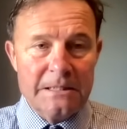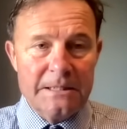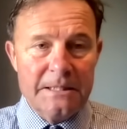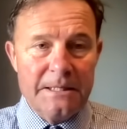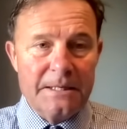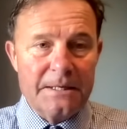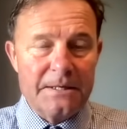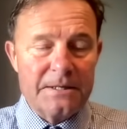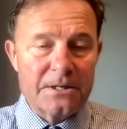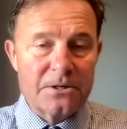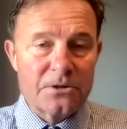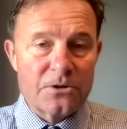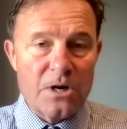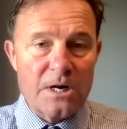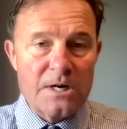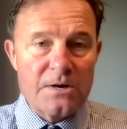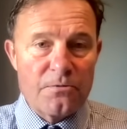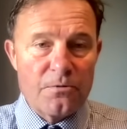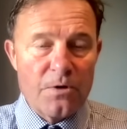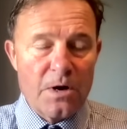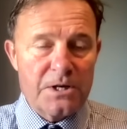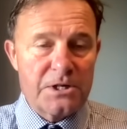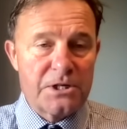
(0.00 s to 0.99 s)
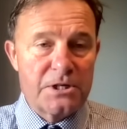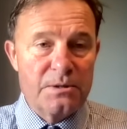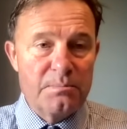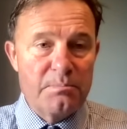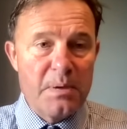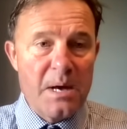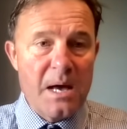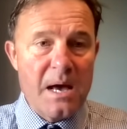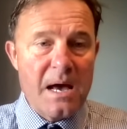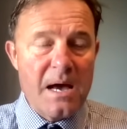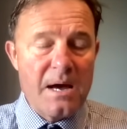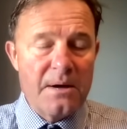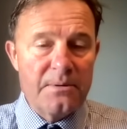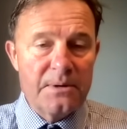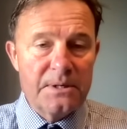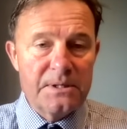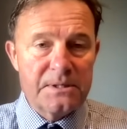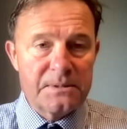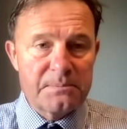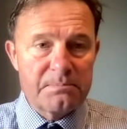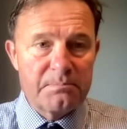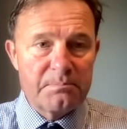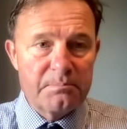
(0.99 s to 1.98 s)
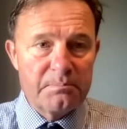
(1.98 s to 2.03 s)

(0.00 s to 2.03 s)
You know, the great Russian bear is,